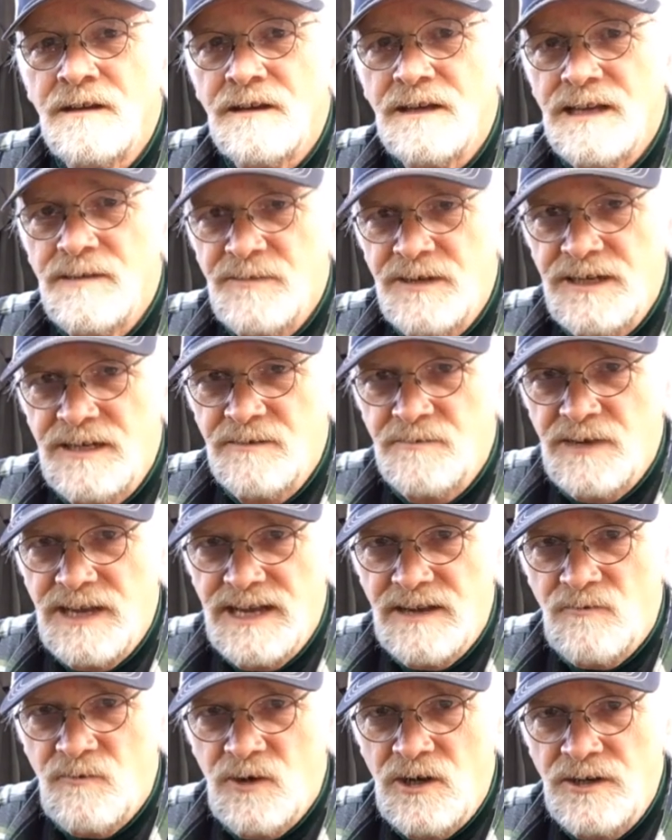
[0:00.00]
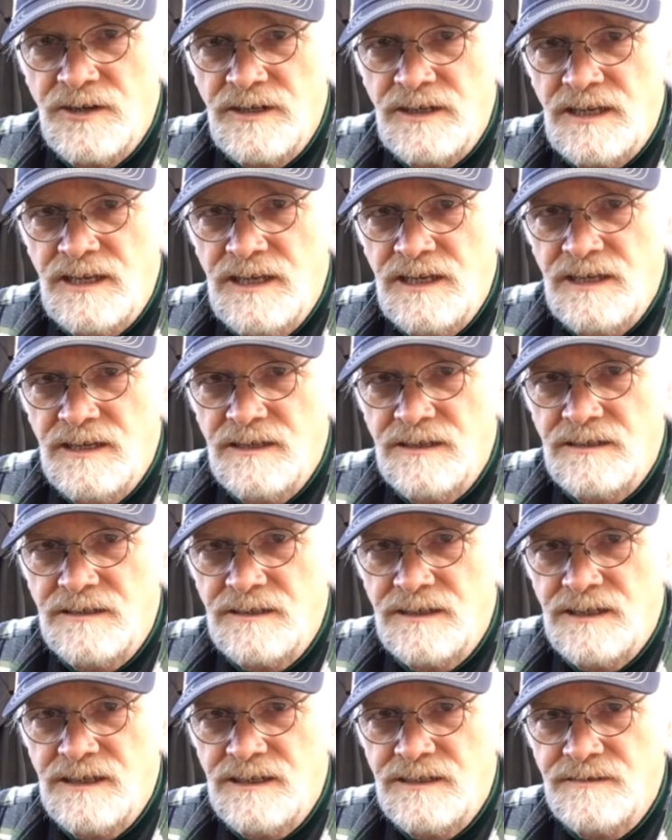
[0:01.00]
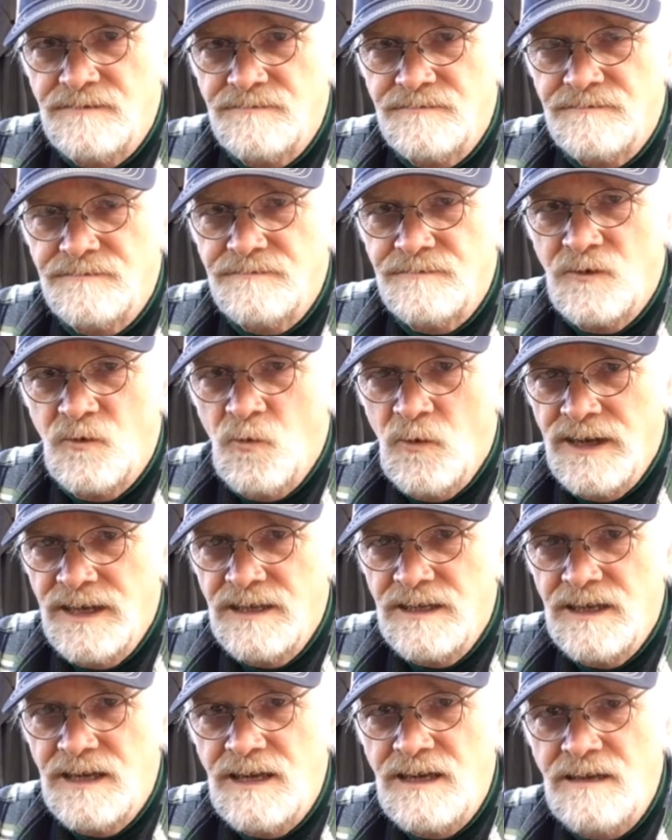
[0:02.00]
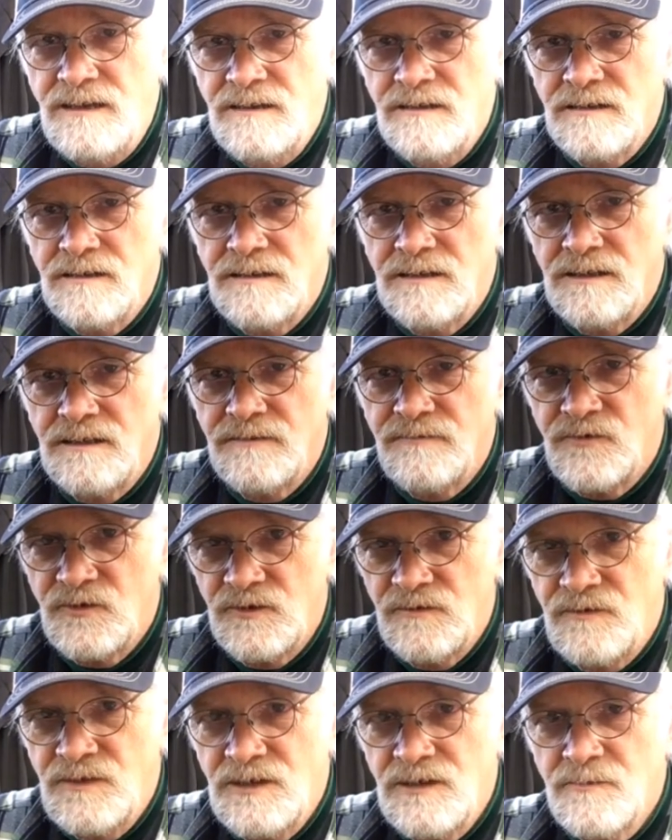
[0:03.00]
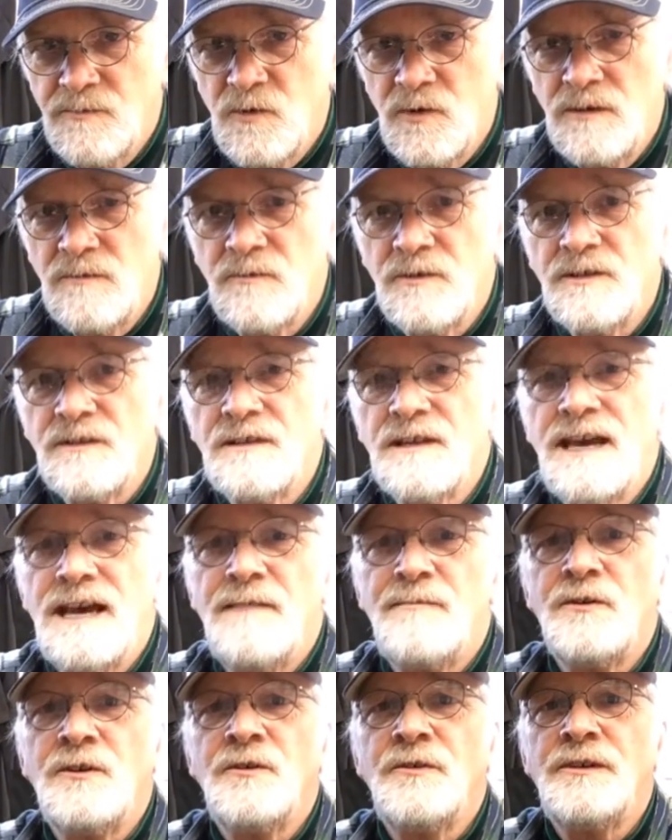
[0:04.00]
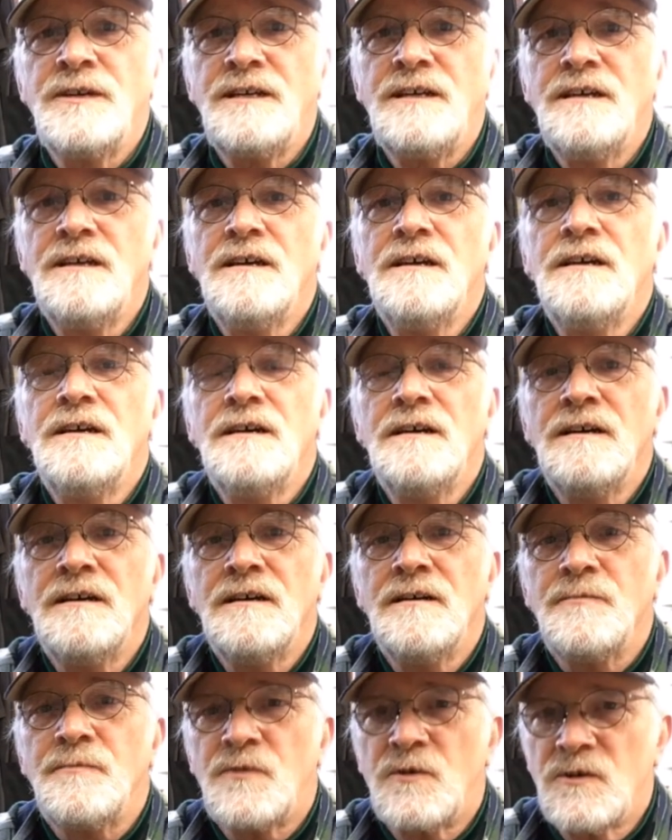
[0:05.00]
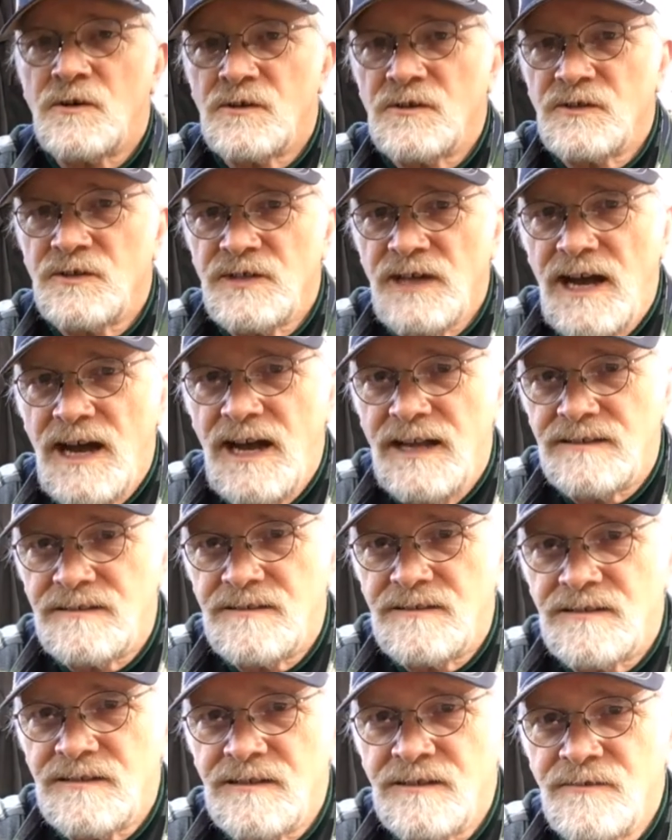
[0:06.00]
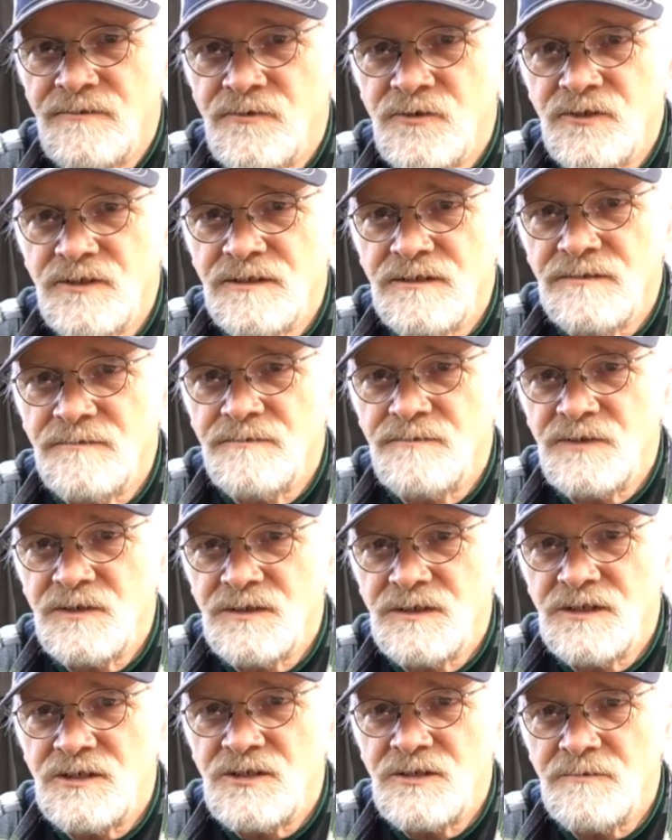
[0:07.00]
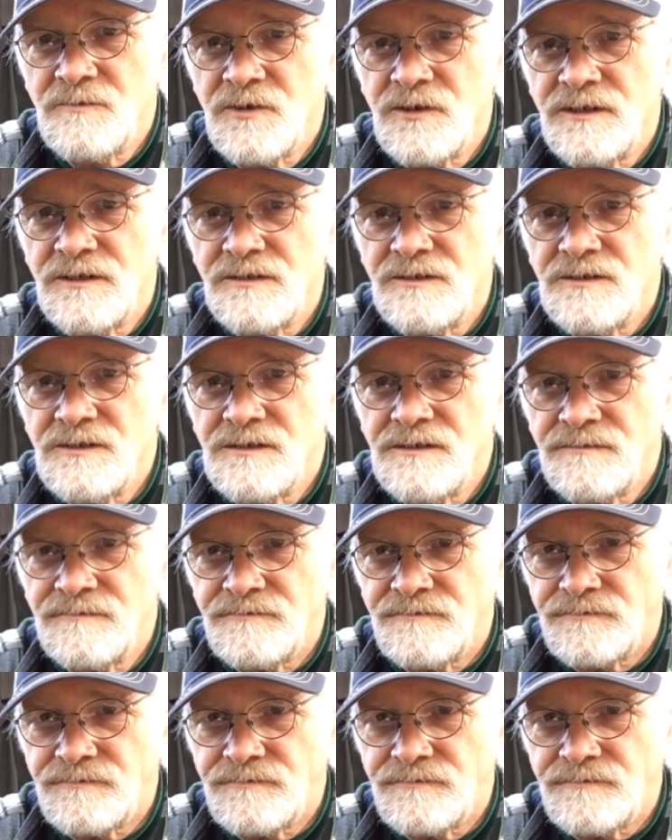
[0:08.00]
laminated black walnut, and um, wenge uh, for the fingerboard with abalone pearl dots for the position markers.